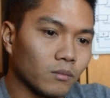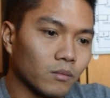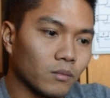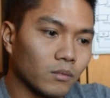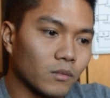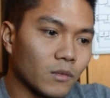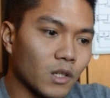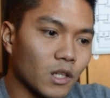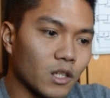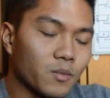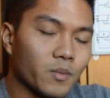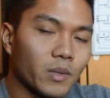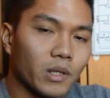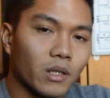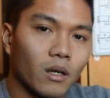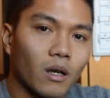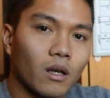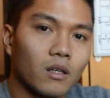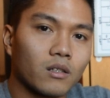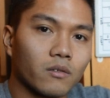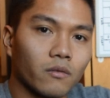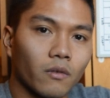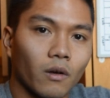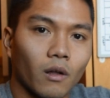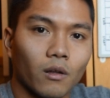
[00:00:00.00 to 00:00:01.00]
just
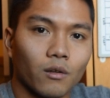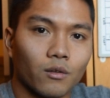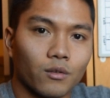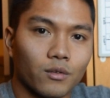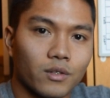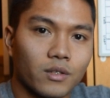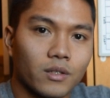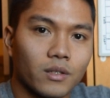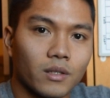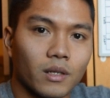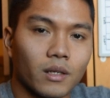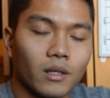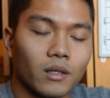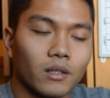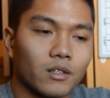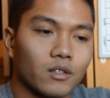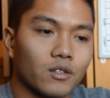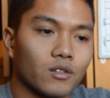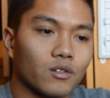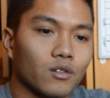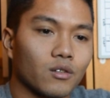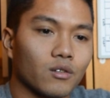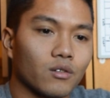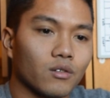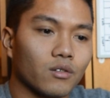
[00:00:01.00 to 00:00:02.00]
because of all those things,
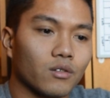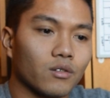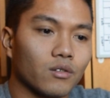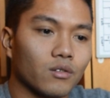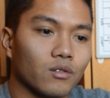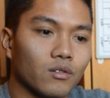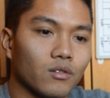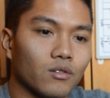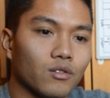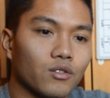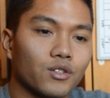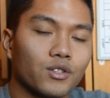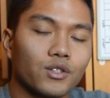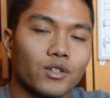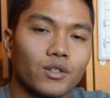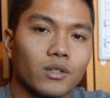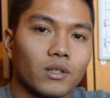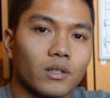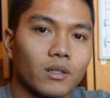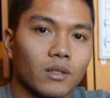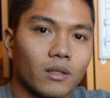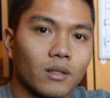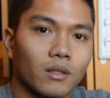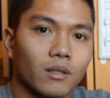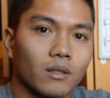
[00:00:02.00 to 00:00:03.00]
you
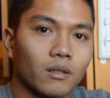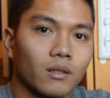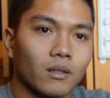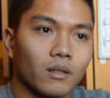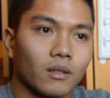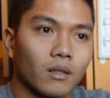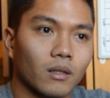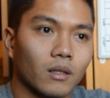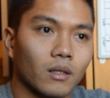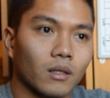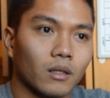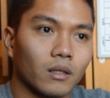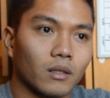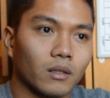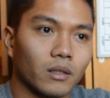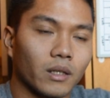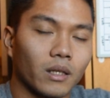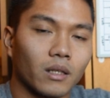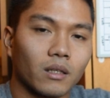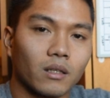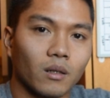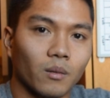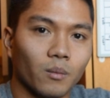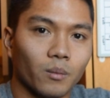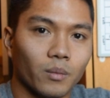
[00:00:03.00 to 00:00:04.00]
shouldn't
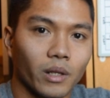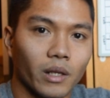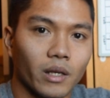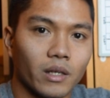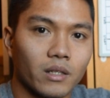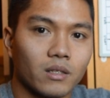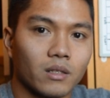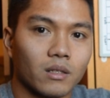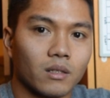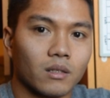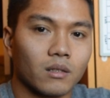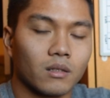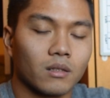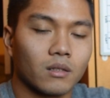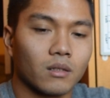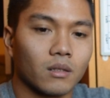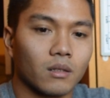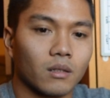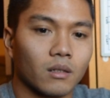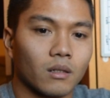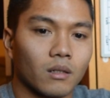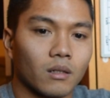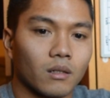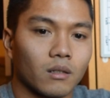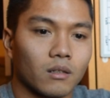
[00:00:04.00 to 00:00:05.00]
get complacent
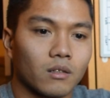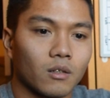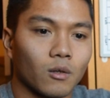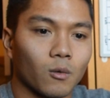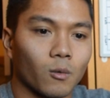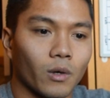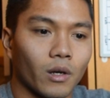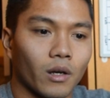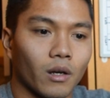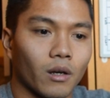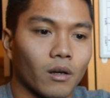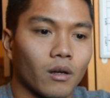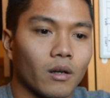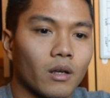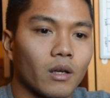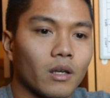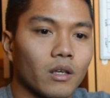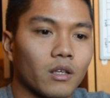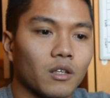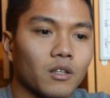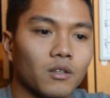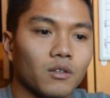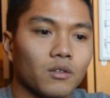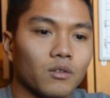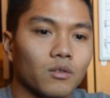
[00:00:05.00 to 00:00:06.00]
to where
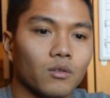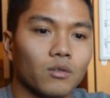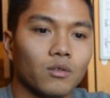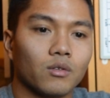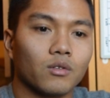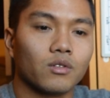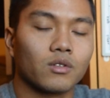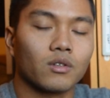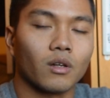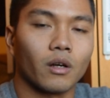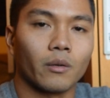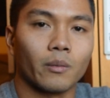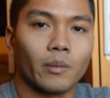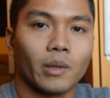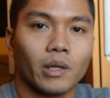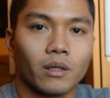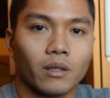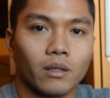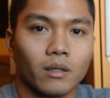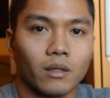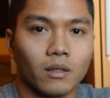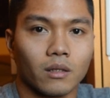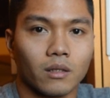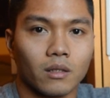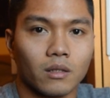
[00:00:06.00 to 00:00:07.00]
you start
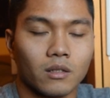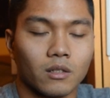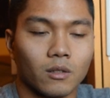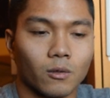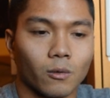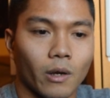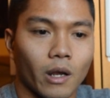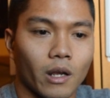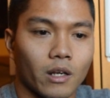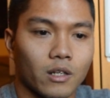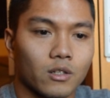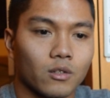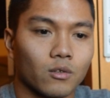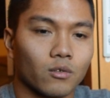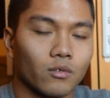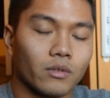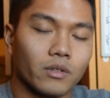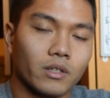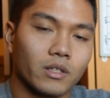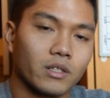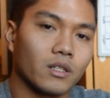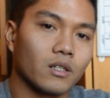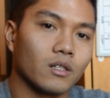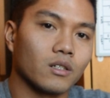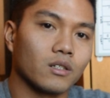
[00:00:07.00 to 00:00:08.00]
making these irrational
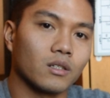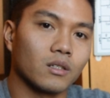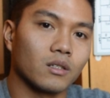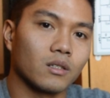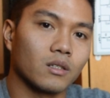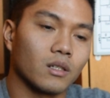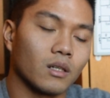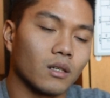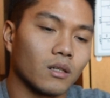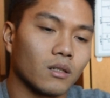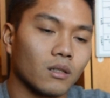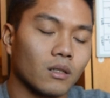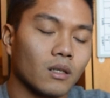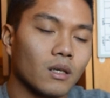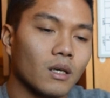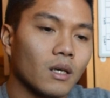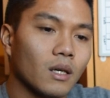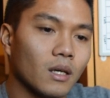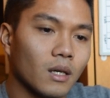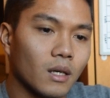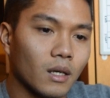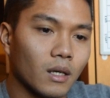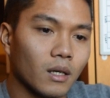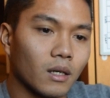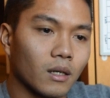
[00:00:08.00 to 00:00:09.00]
decisions and
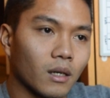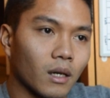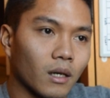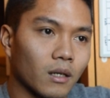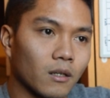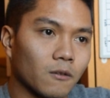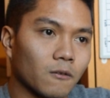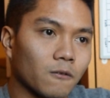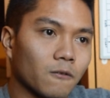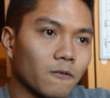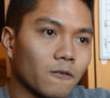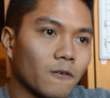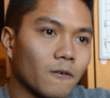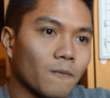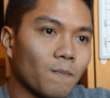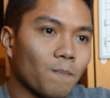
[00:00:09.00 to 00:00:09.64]
kind of